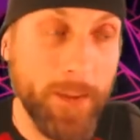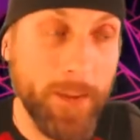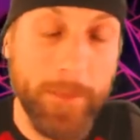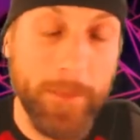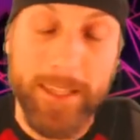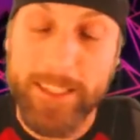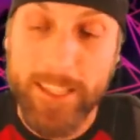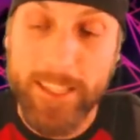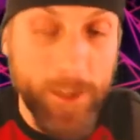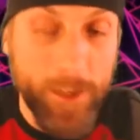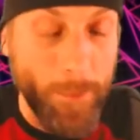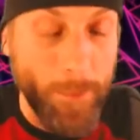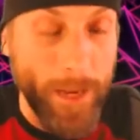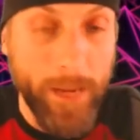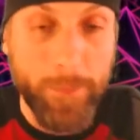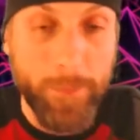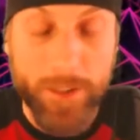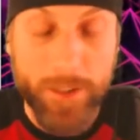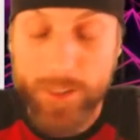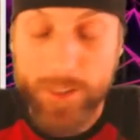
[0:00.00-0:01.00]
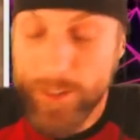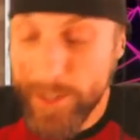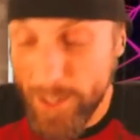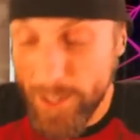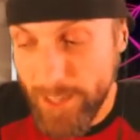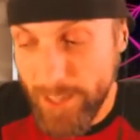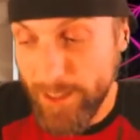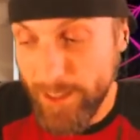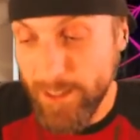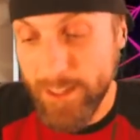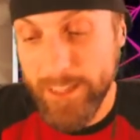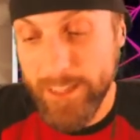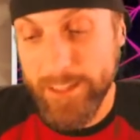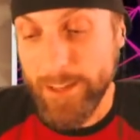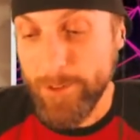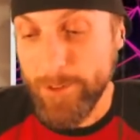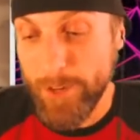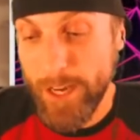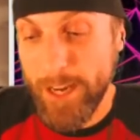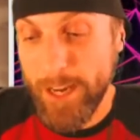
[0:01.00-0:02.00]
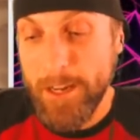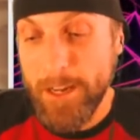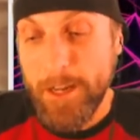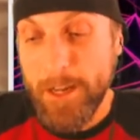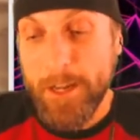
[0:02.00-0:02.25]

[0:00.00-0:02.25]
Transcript: I'm not saying you're a bad person or anything like that. Okay.